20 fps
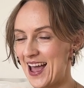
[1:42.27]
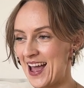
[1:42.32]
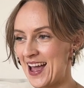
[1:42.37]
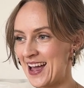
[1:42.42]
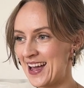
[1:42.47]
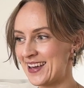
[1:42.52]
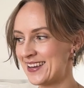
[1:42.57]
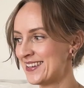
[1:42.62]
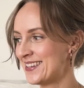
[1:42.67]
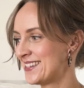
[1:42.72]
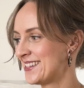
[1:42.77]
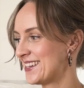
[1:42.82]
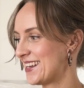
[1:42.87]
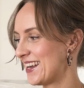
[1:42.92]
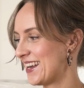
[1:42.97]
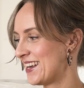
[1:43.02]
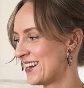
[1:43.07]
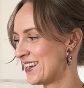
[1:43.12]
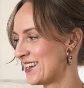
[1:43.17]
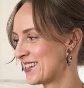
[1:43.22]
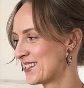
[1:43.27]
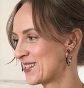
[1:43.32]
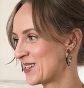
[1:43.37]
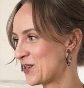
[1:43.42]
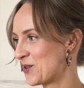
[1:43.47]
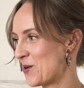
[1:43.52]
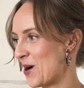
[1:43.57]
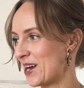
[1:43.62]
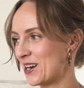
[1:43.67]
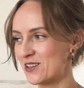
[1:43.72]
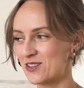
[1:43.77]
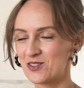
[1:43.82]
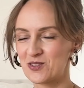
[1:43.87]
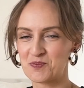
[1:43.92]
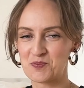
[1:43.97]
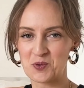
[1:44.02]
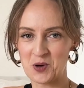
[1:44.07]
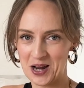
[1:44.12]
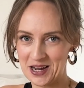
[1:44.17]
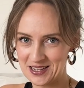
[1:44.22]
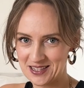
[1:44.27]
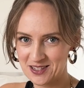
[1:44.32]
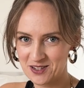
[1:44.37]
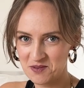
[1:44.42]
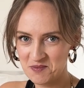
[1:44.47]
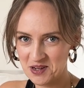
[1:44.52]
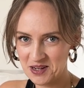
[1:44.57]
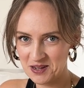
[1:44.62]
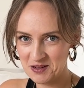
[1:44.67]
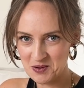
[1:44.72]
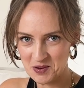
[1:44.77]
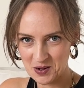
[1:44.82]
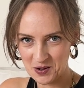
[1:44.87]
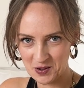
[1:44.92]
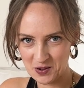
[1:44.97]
and it is quite a surprise to me,